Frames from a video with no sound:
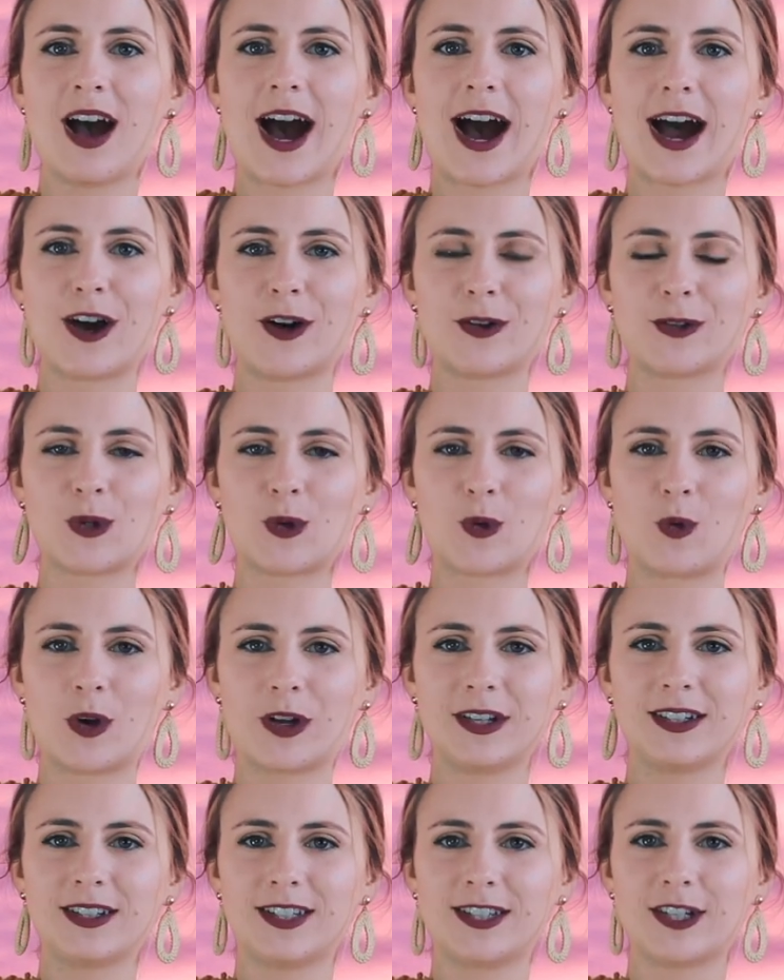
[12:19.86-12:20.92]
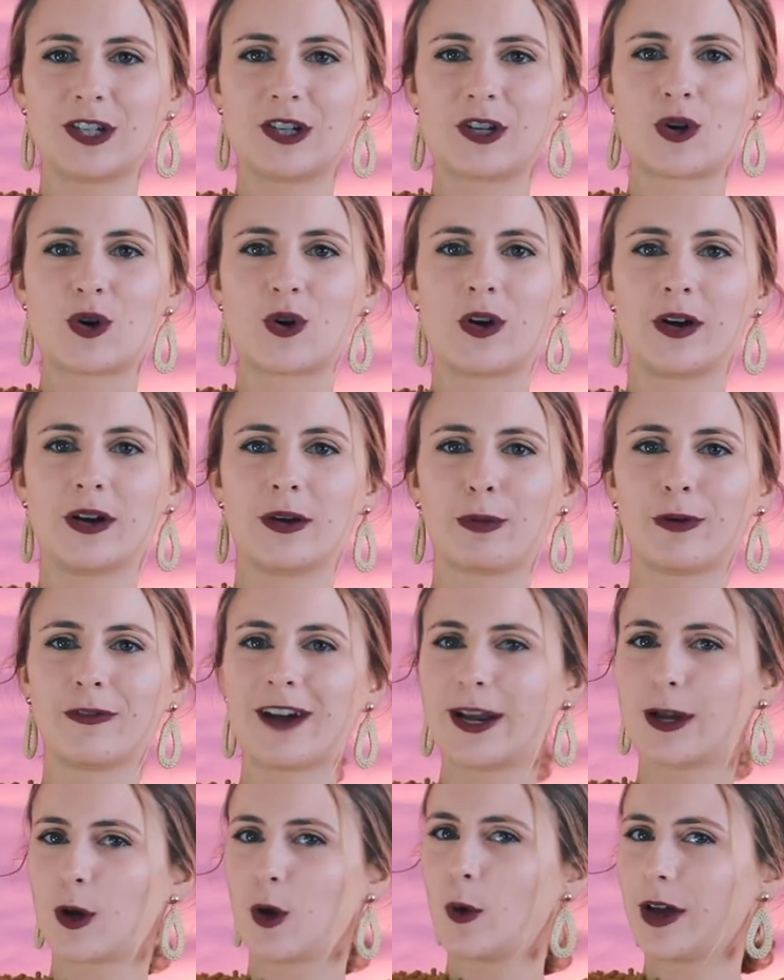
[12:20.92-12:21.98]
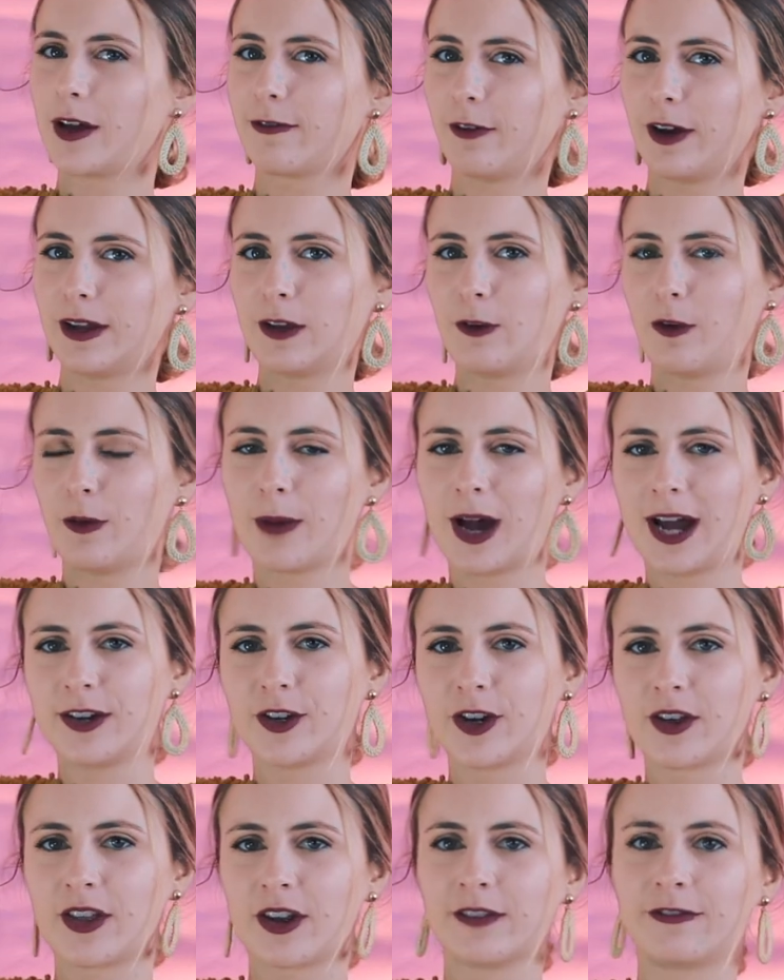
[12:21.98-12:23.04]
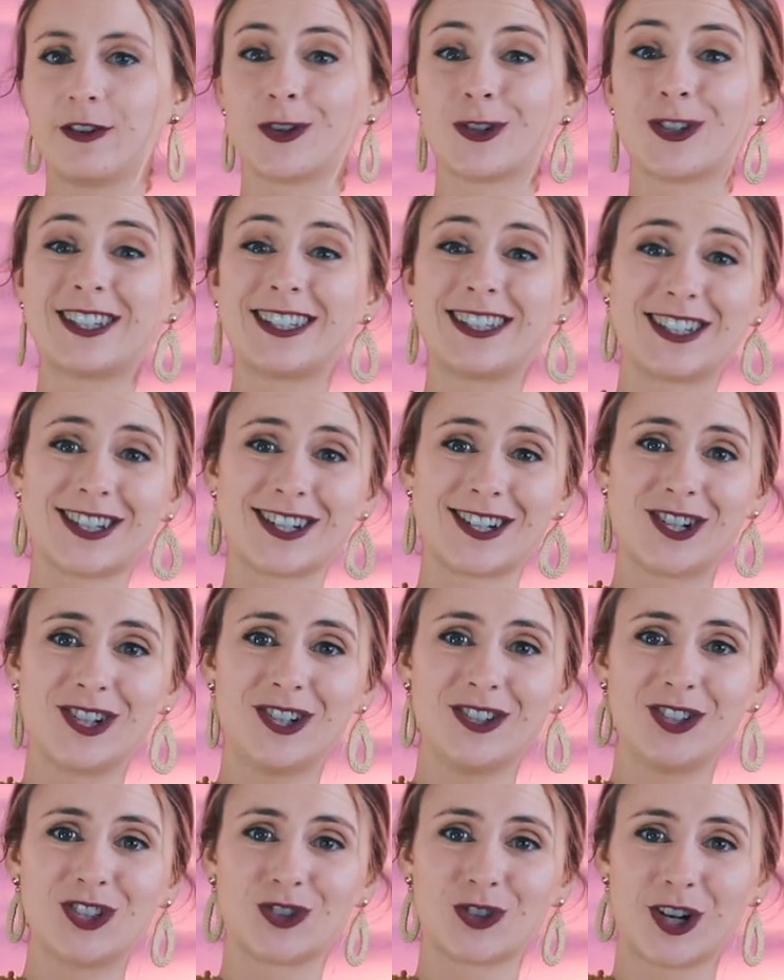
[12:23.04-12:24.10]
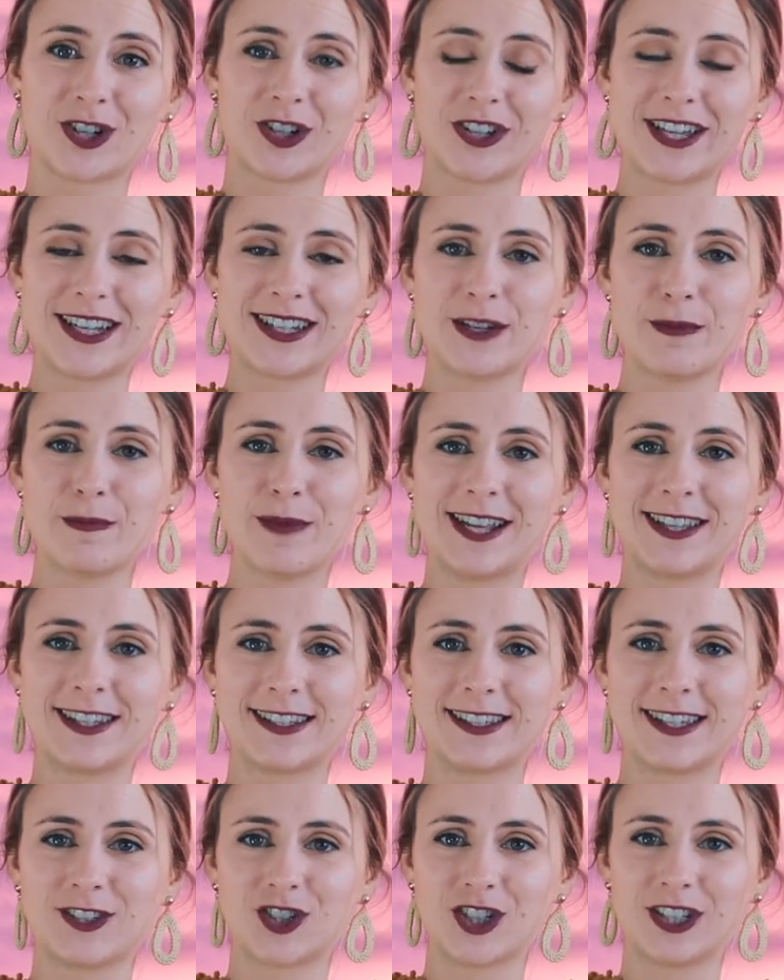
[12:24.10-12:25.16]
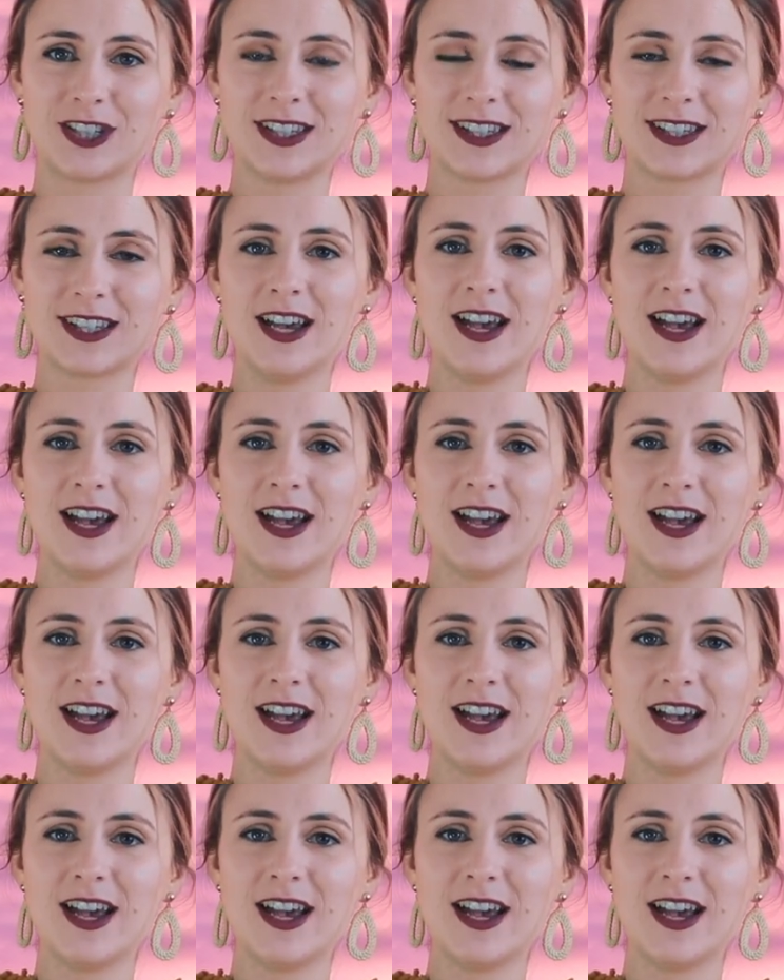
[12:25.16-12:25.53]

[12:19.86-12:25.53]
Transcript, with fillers: I also want to provide a quick friendly reminder that if you're still struggling to make decisions